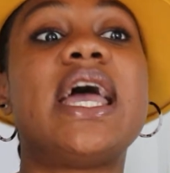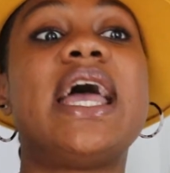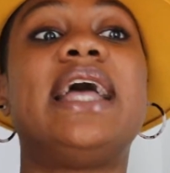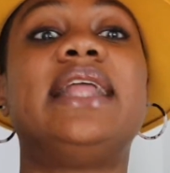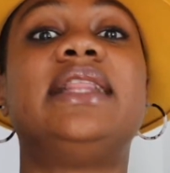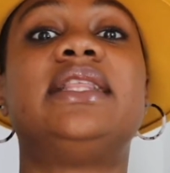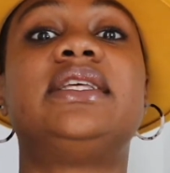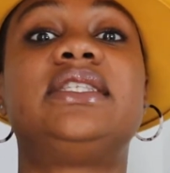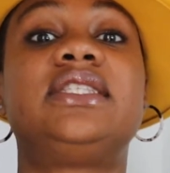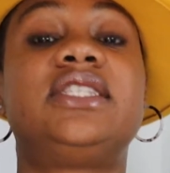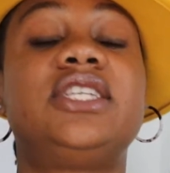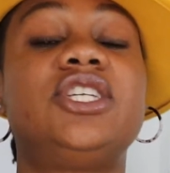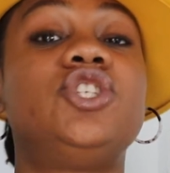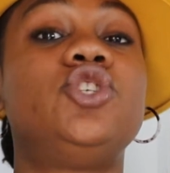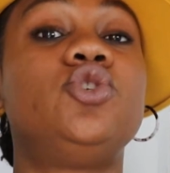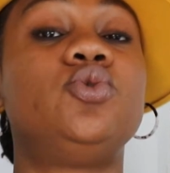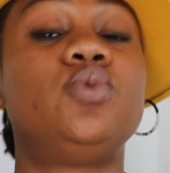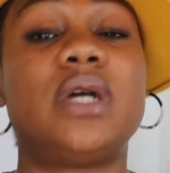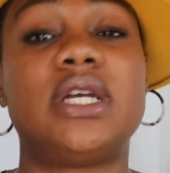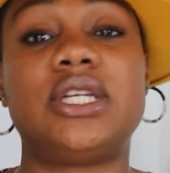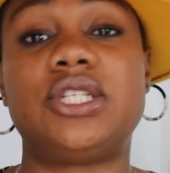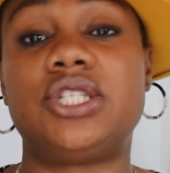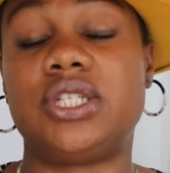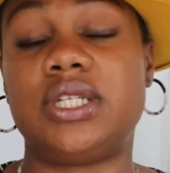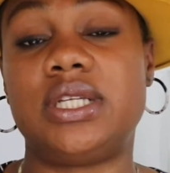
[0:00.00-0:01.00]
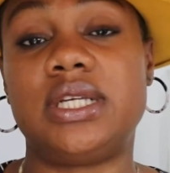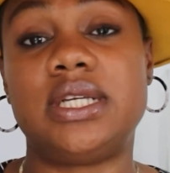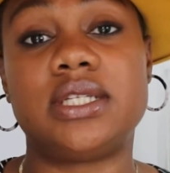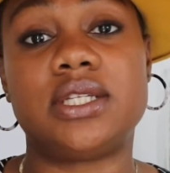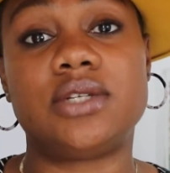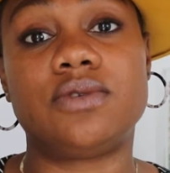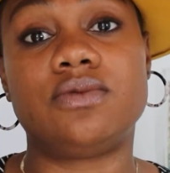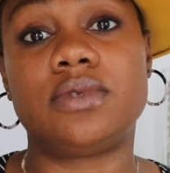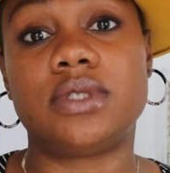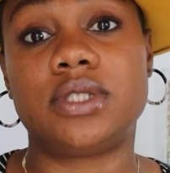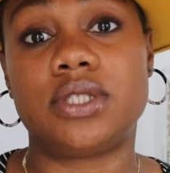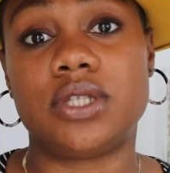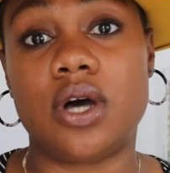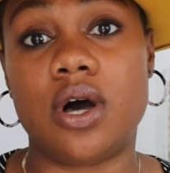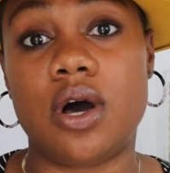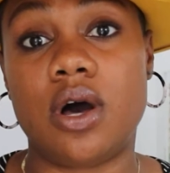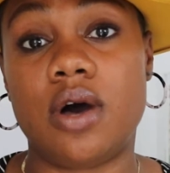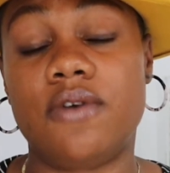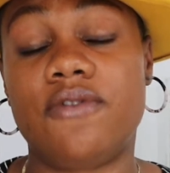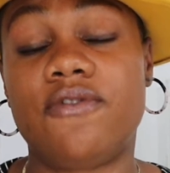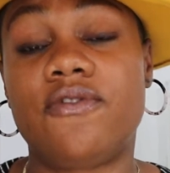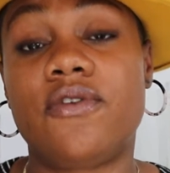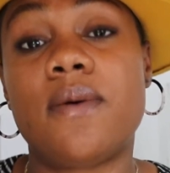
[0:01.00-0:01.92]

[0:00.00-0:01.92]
and the situation isn't resolved.